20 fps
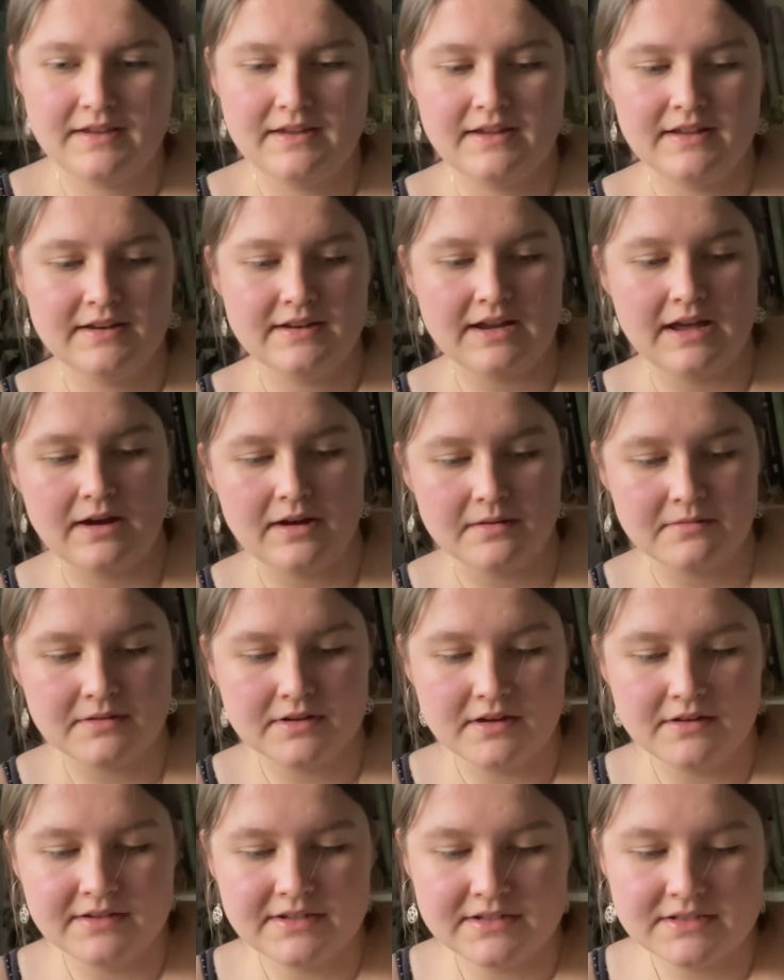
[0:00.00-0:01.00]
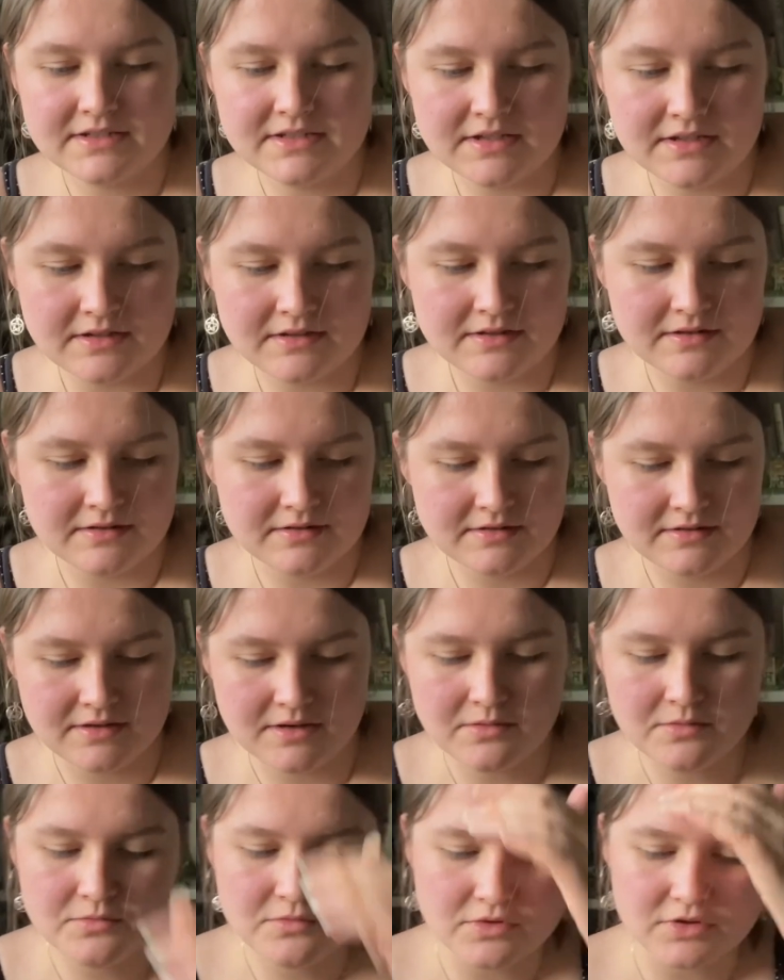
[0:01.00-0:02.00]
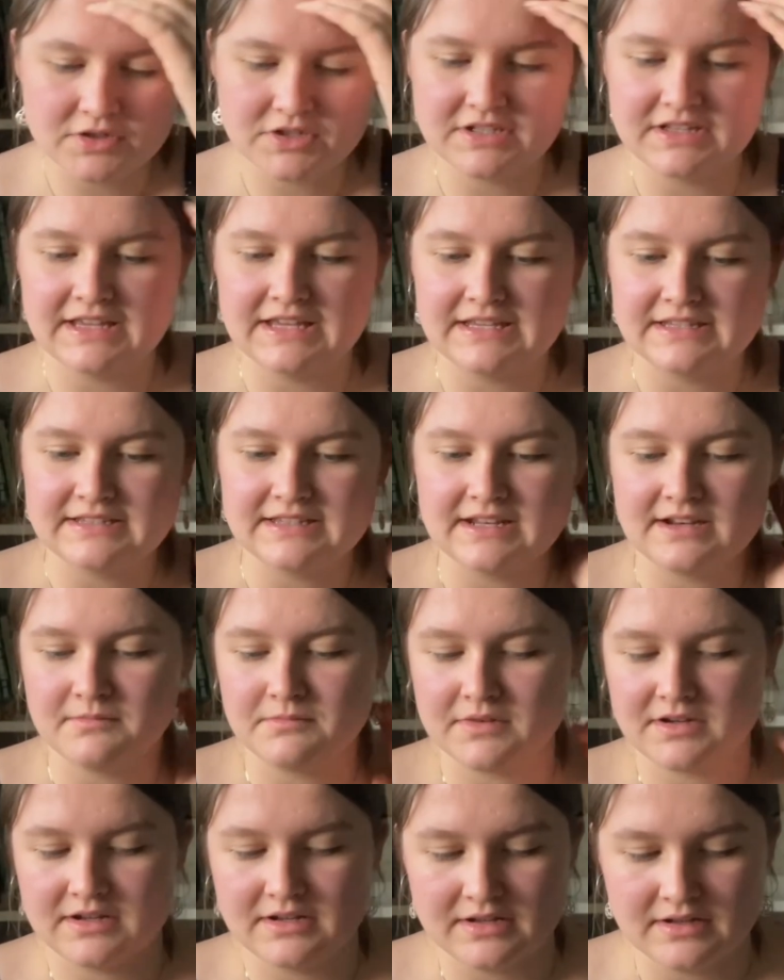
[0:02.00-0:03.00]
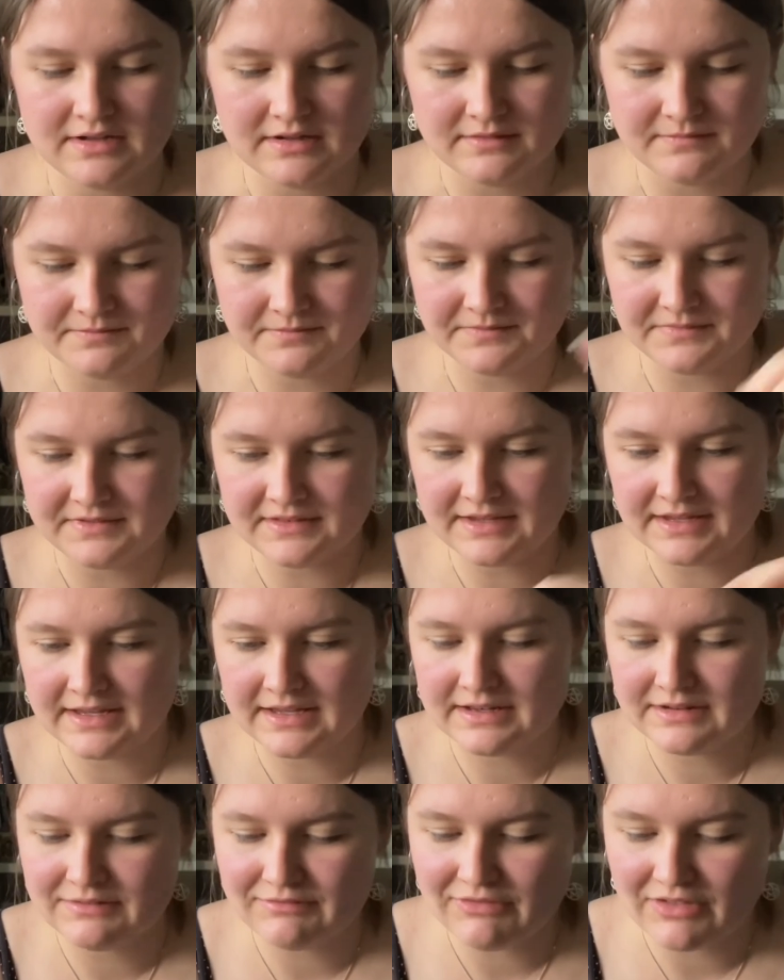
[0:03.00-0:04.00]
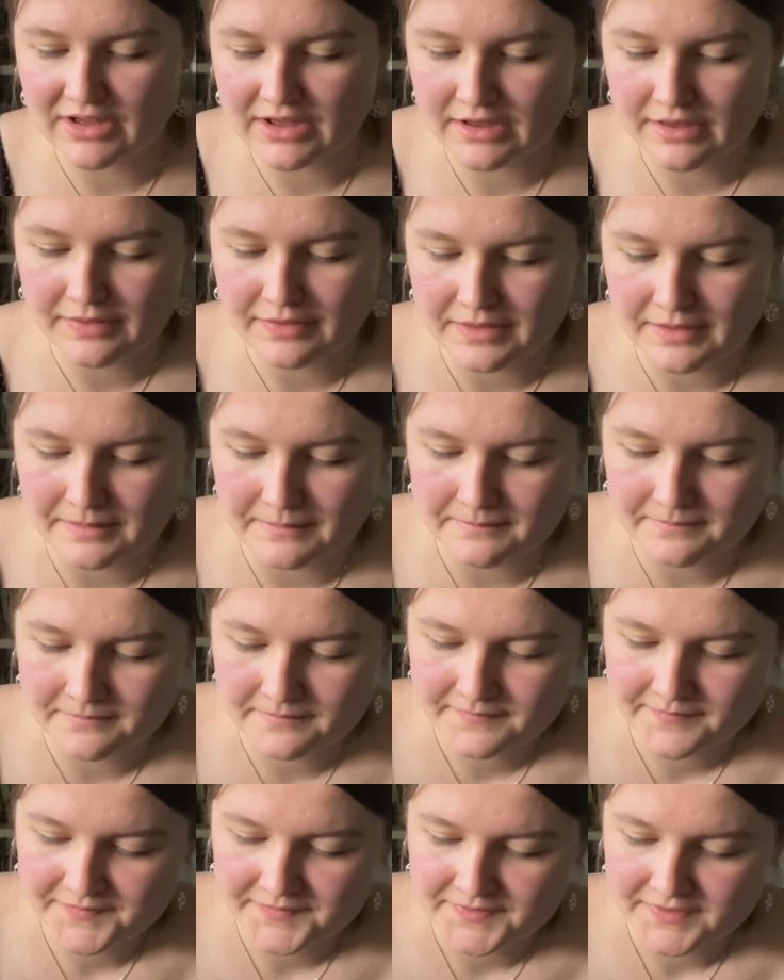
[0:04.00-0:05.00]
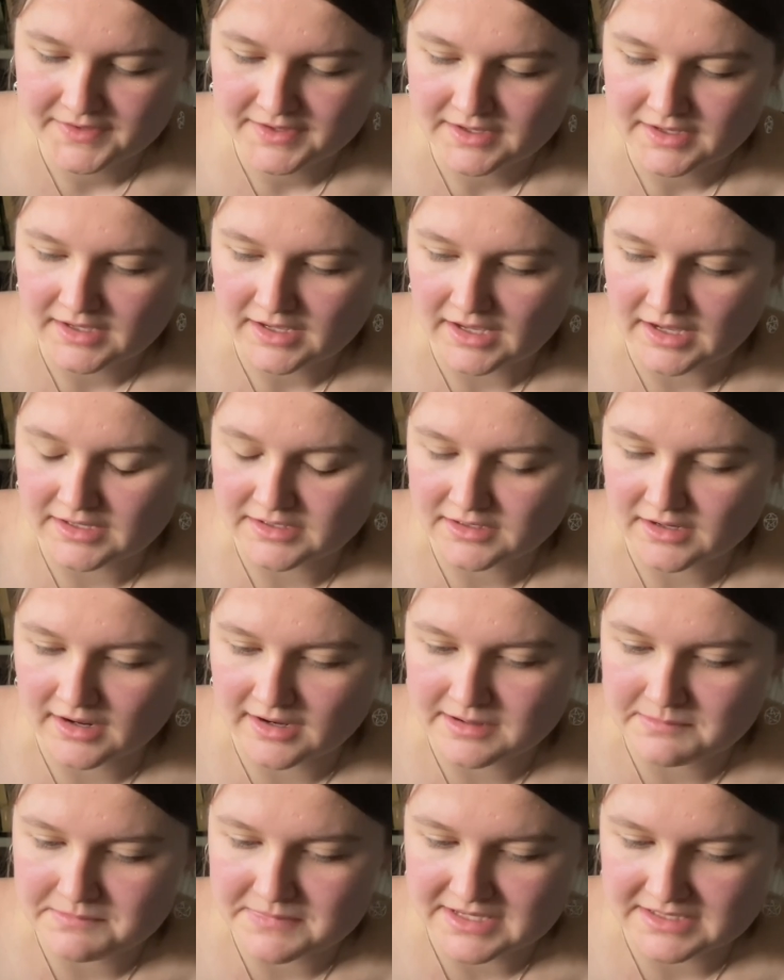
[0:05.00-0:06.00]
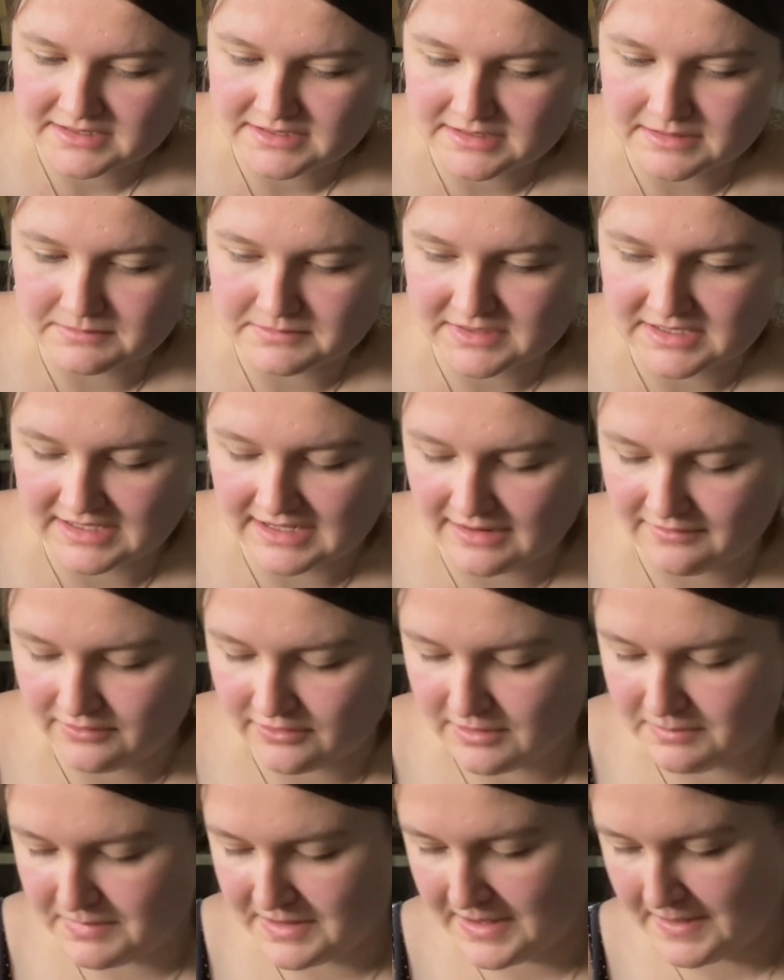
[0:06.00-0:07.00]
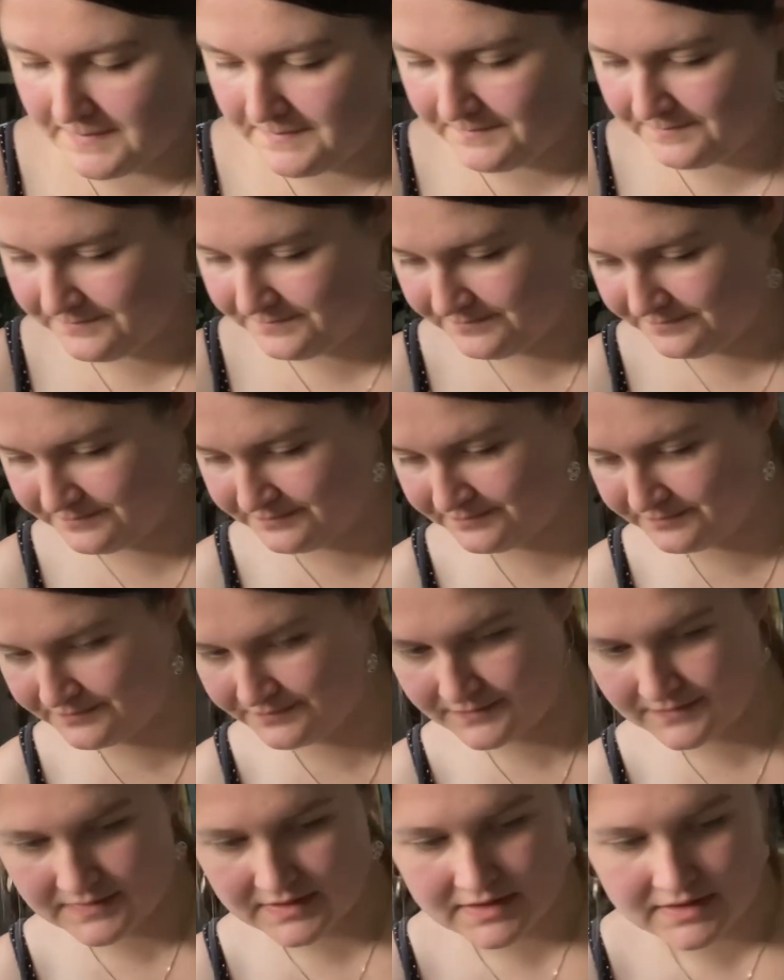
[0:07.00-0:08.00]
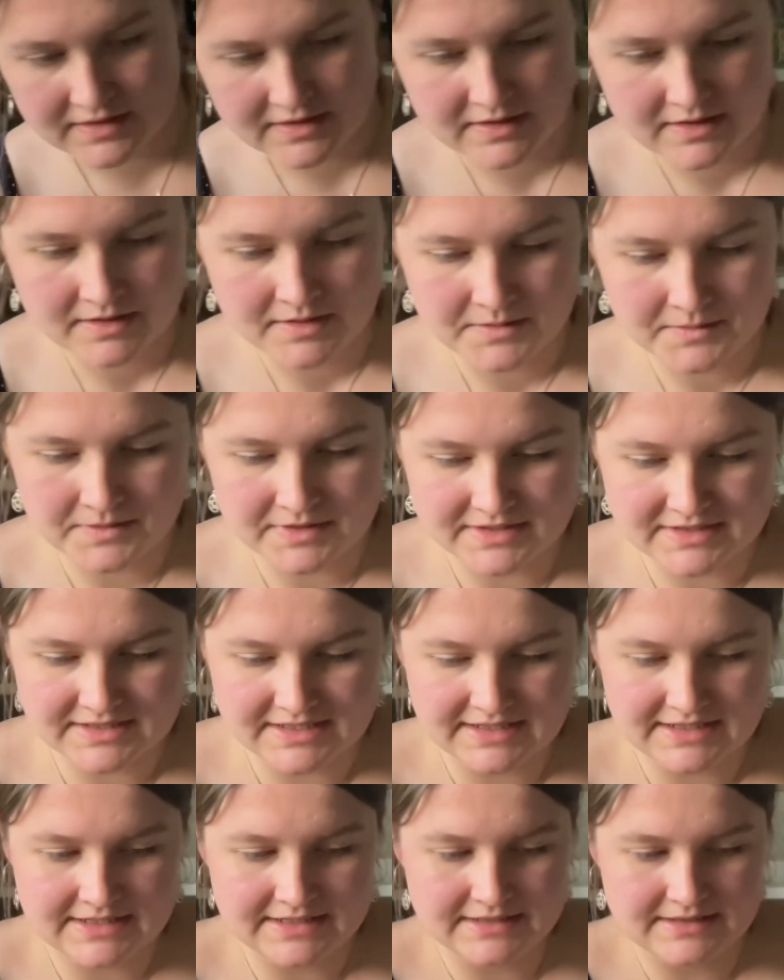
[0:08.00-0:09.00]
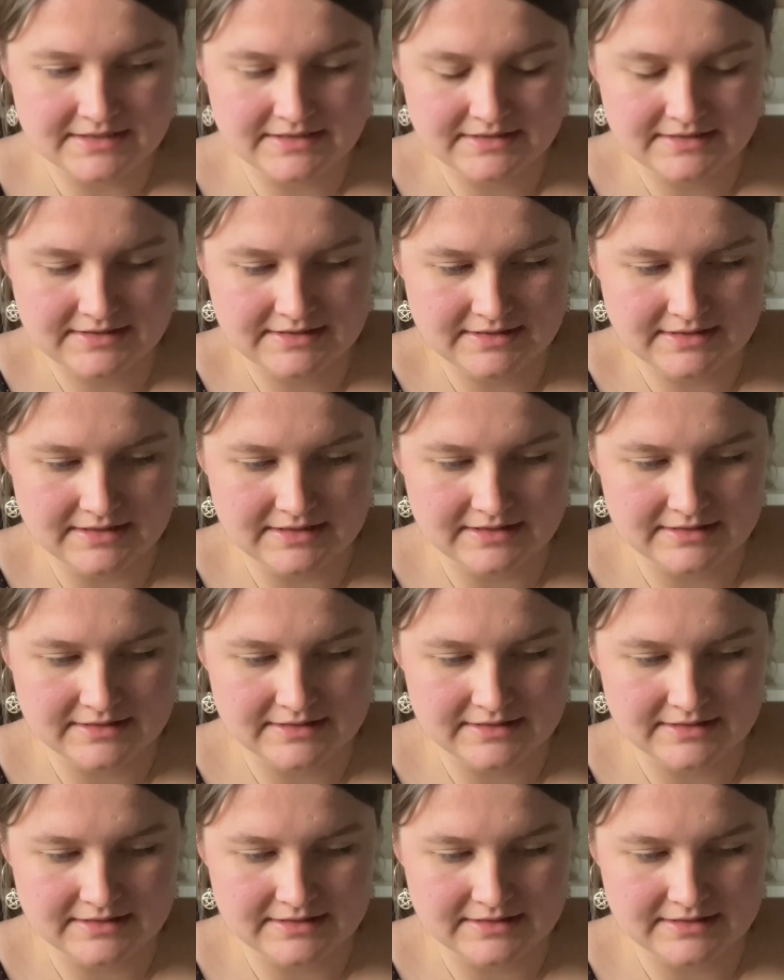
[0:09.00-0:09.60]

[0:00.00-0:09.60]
Now I'm going to go and wash these, and then I'm going to invert them and kind of mix them together a bit. That's the lid. Yeah.